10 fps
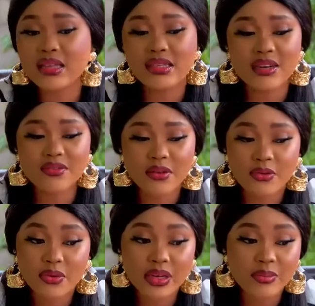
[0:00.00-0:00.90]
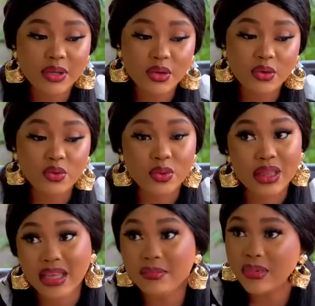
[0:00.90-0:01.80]
But you see, things have not
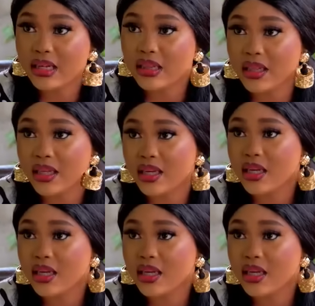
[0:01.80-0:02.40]
really been good with